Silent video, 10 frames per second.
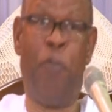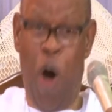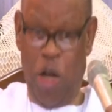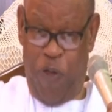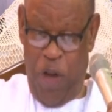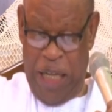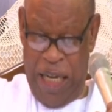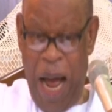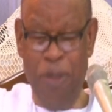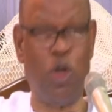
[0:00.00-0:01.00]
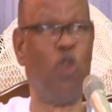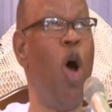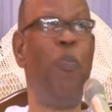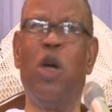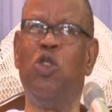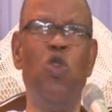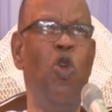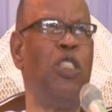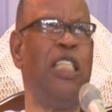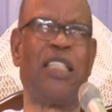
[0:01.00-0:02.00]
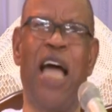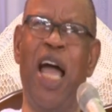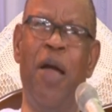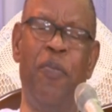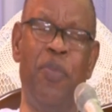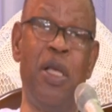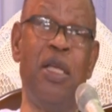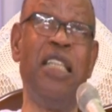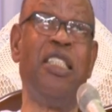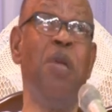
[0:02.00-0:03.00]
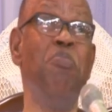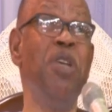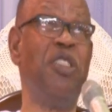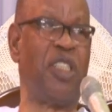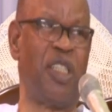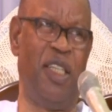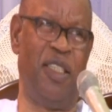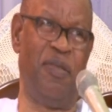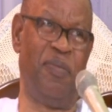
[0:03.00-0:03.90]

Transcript: But for the rapture, nobody knows the time. It's a mystery.